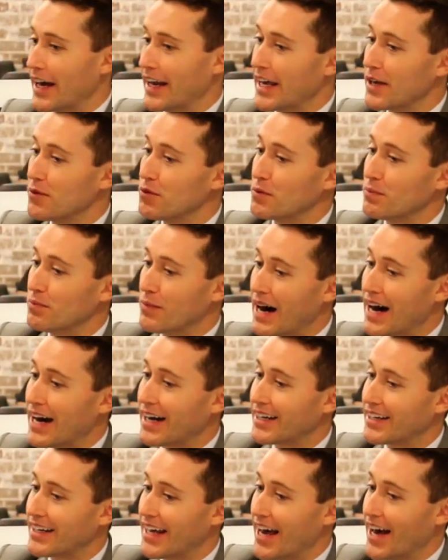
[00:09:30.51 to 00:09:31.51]
and he would
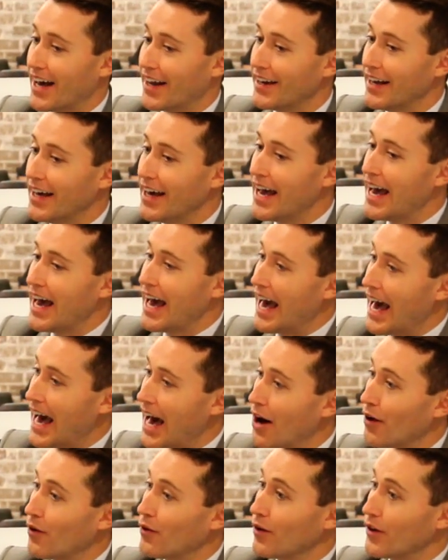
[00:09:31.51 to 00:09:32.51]
mark down
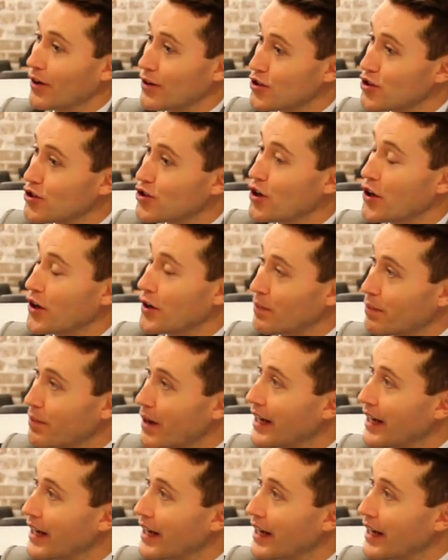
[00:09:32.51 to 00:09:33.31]
how certain